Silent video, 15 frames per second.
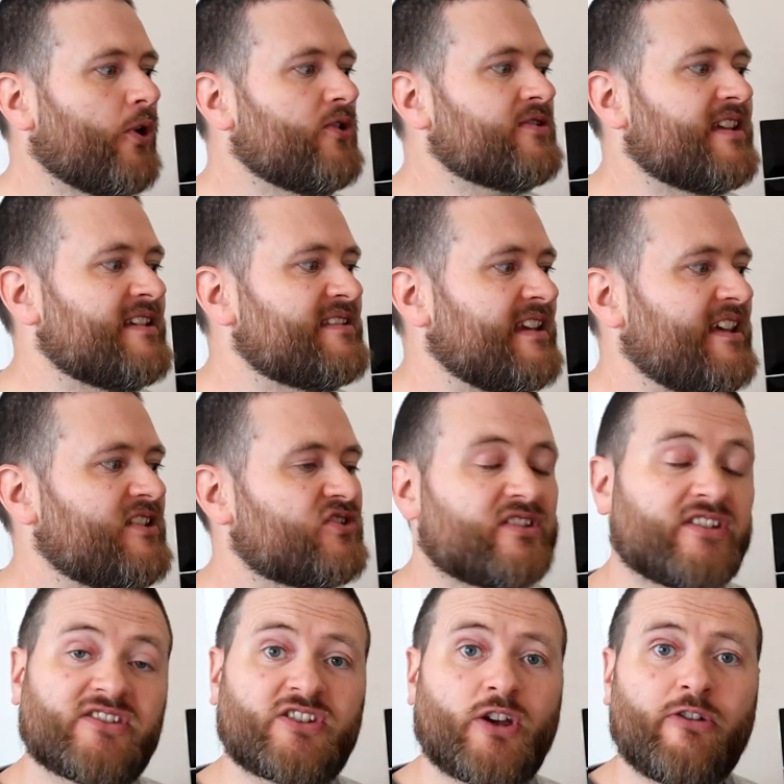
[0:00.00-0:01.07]
process
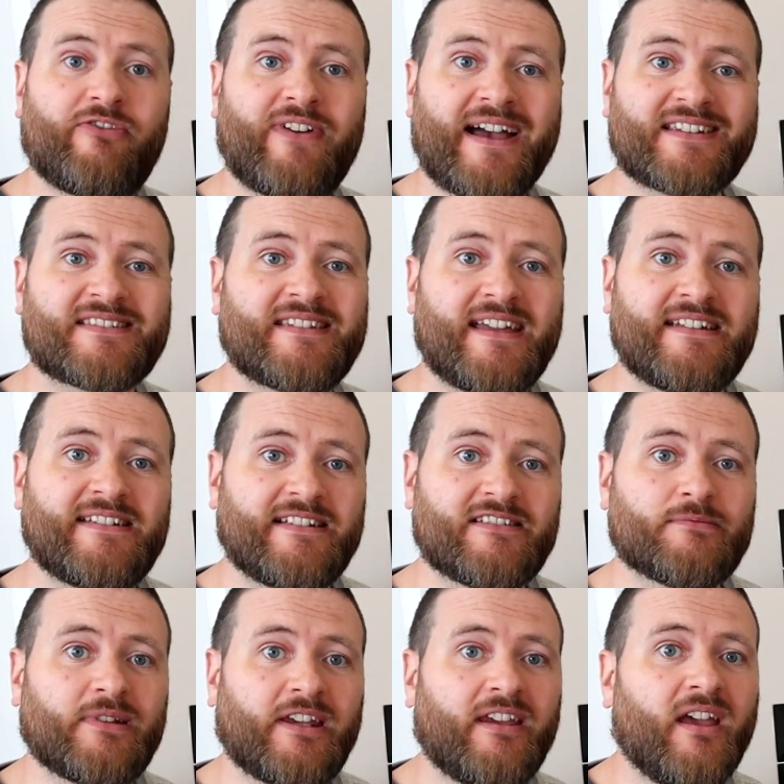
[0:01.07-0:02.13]
is just so fascinating
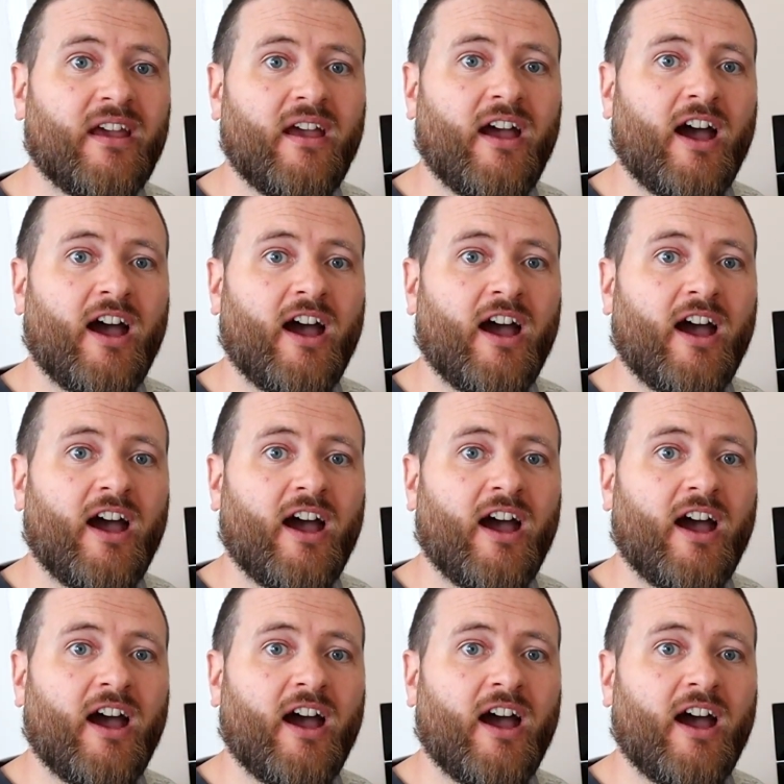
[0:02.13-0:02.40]
to me.